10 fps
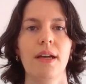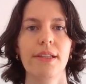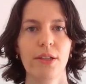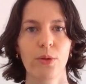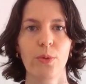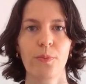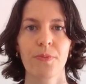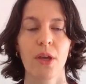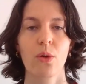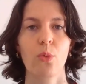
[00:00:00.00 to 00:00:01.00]
Hello,
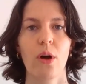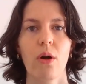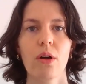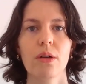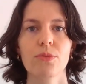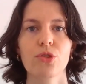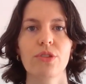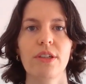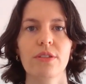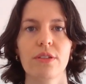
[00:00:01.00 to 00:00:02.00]
welcome
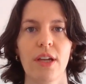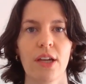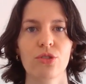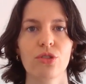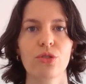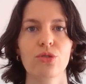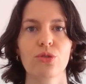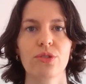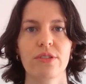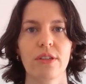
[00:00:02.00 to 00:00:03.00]
to the International
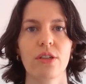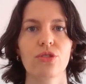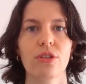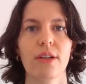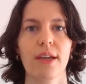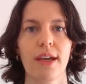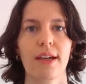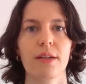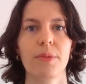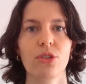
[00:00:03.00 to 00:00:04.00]
Jurisdiction
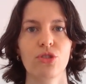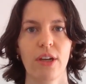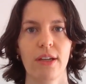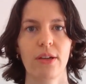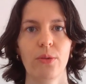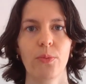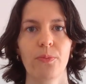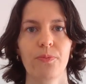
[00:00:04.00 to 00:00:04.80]
Academy channel.